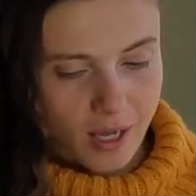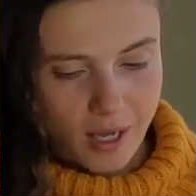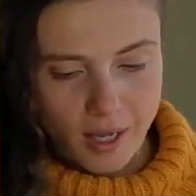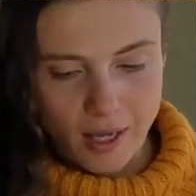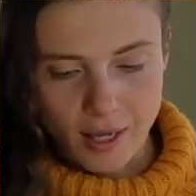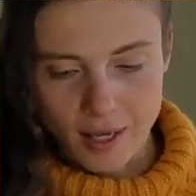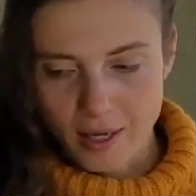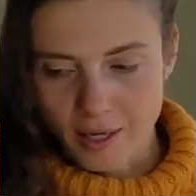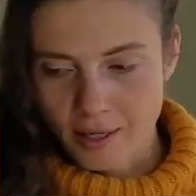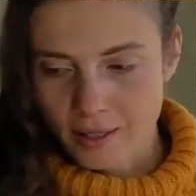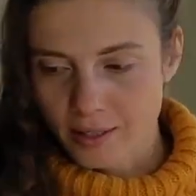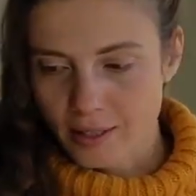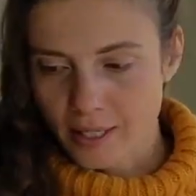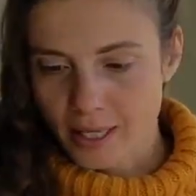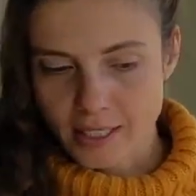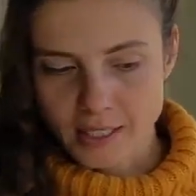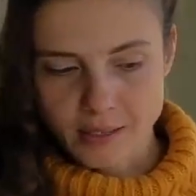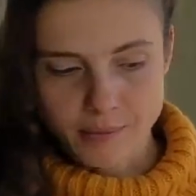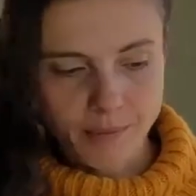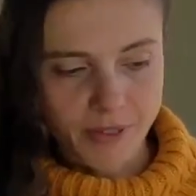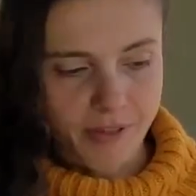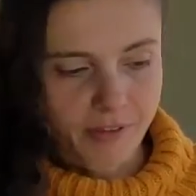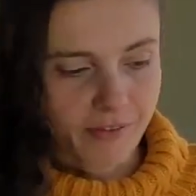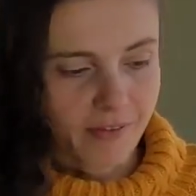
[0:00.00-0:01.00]

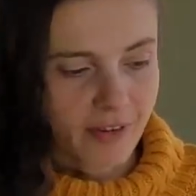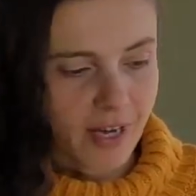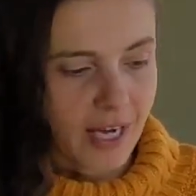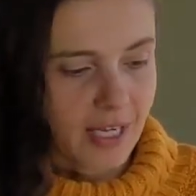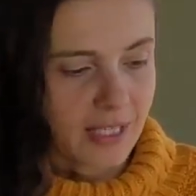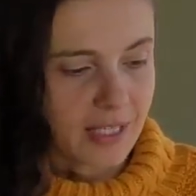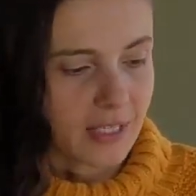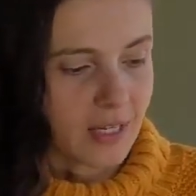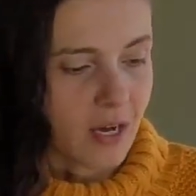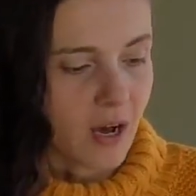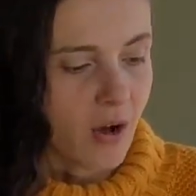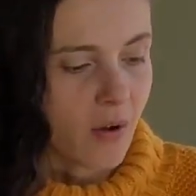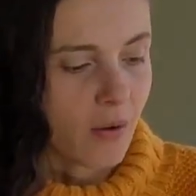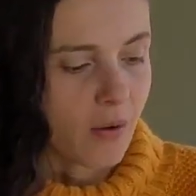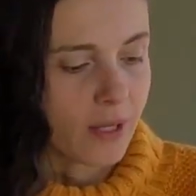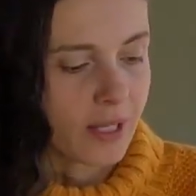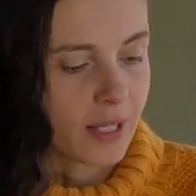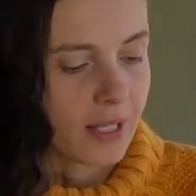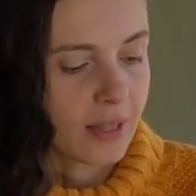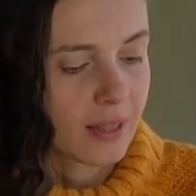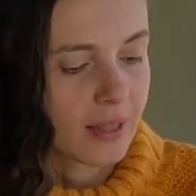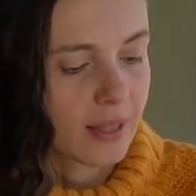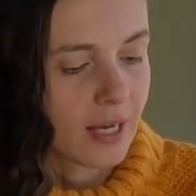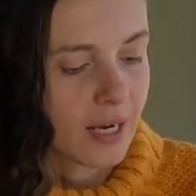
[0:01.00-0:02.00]
Let me find it.
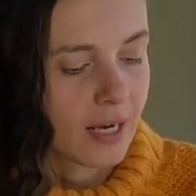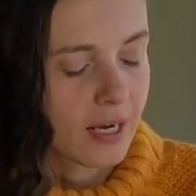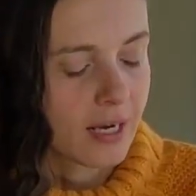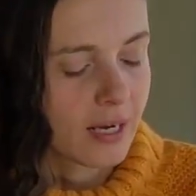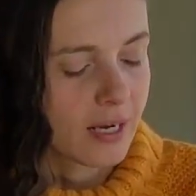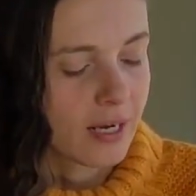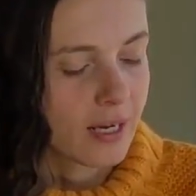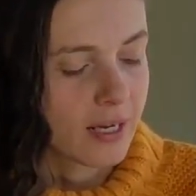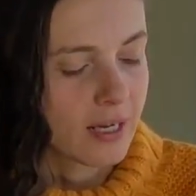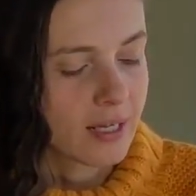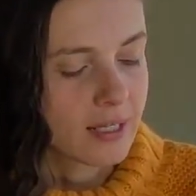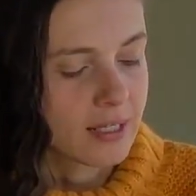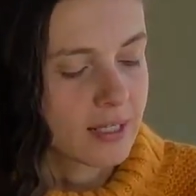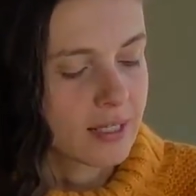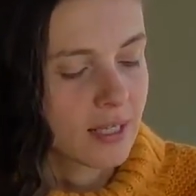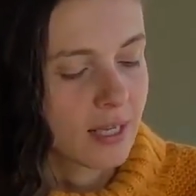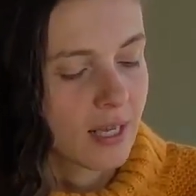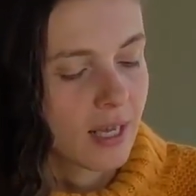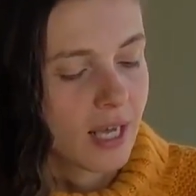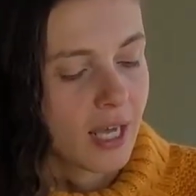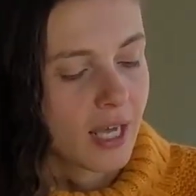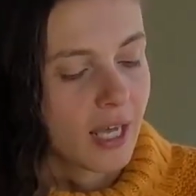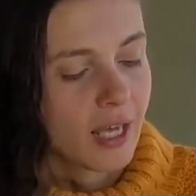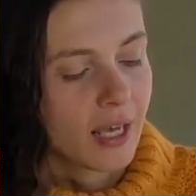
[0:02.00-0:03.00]
Oh, there it is.
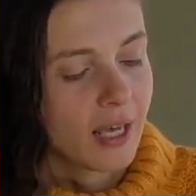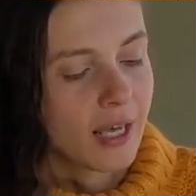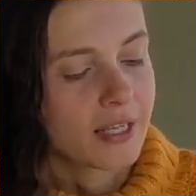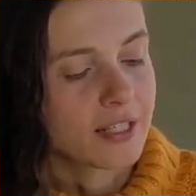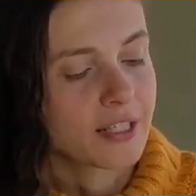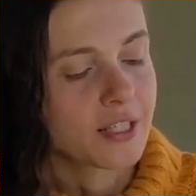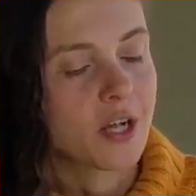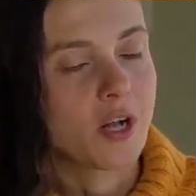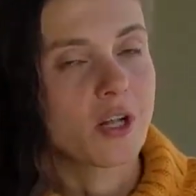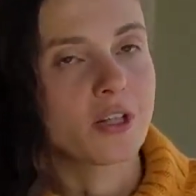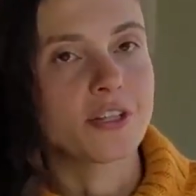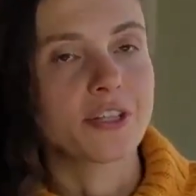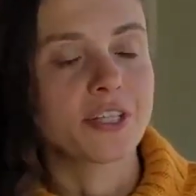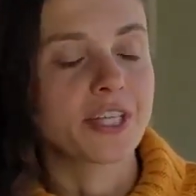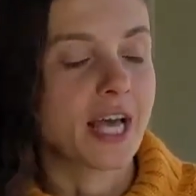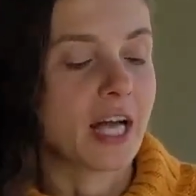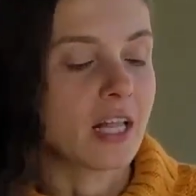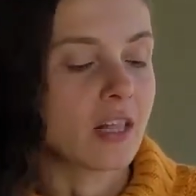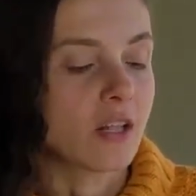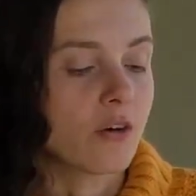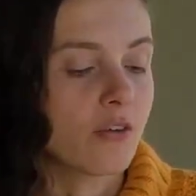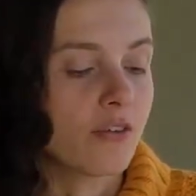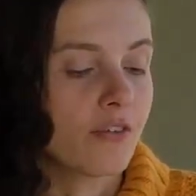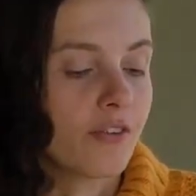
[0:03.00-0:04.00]
It's called
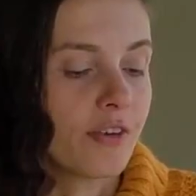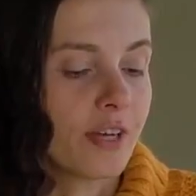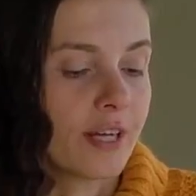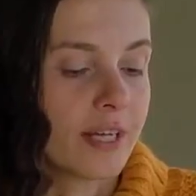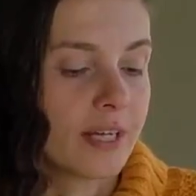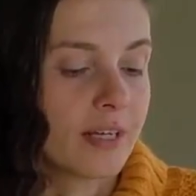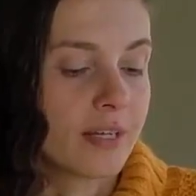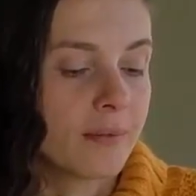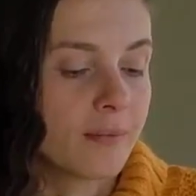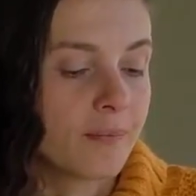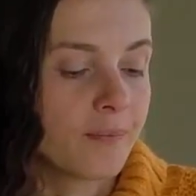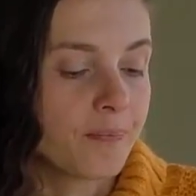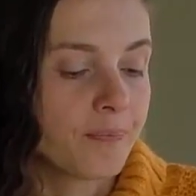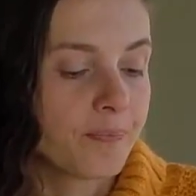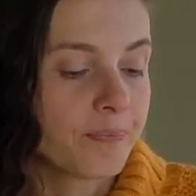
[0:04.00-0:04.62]
Yellowfin.